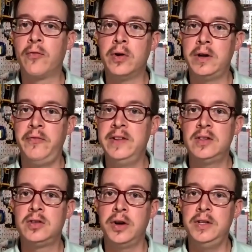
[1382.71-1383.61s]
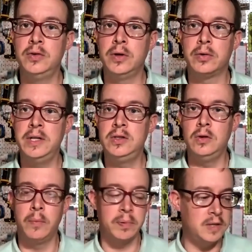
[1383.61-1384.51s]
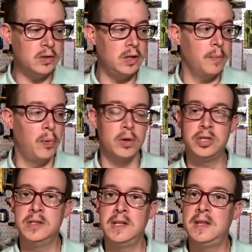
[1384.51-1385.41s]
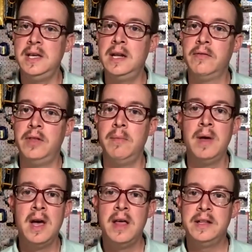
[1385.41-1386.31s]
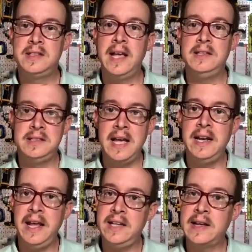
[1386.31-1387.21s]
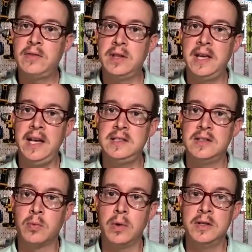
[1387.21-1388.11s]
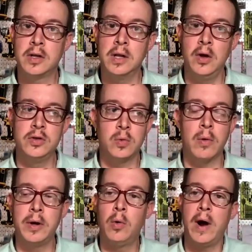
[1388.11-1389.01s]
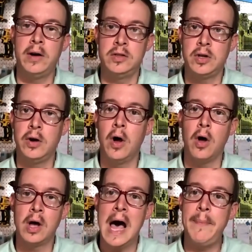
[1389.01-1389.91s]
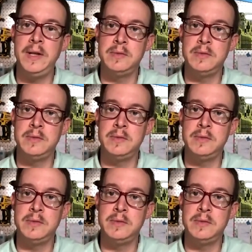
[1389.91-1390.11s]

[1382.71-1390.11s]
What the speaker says: a defense attorney to agree to, particularly the portions at the end of them that say 10 days after the case is closed, we're required to turn all copies